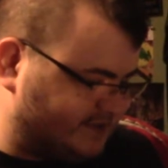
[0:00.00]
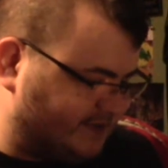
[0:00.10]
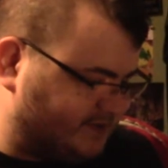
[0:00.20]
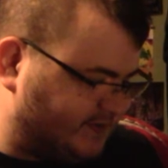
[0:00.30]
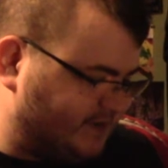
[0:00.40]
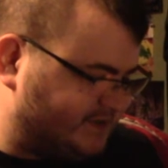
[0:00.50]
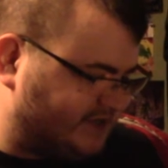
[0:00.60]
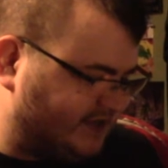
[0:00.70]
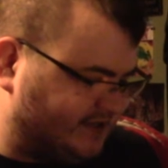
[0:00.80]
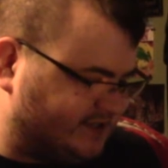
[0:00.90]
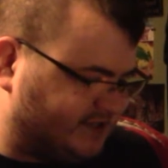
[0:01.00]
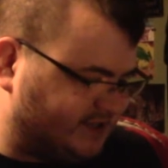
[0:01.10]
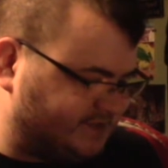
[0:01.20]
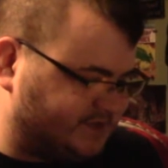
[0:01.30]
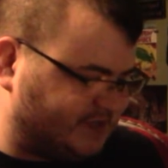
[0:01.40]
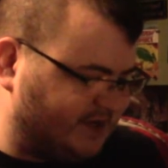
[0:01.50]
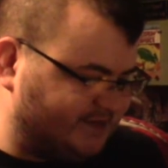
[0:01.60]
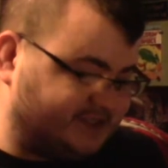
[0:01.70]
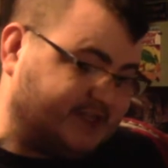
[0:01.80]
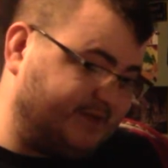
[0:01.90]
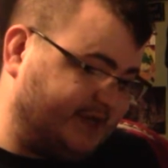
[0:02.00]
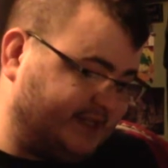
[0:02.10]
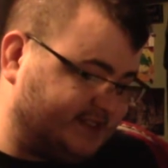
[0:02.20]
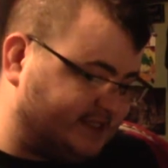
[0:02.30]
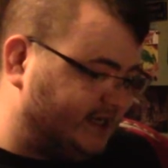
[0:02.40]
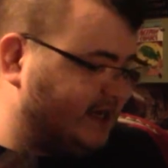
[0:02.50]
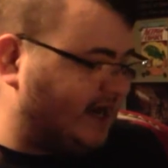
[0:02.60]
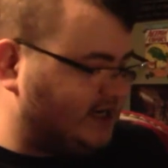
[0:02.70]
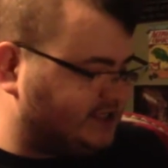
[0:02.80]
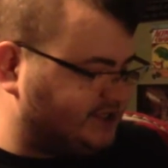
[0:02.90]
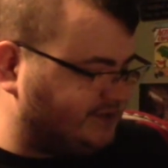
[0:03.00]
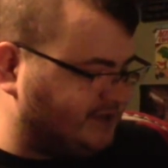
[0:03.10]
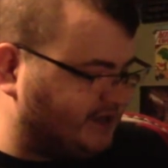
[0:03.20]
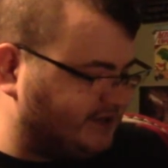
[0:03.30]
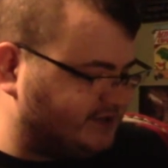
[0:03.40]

About 20% of these cards were signed by some idiots at Achievement Hunter,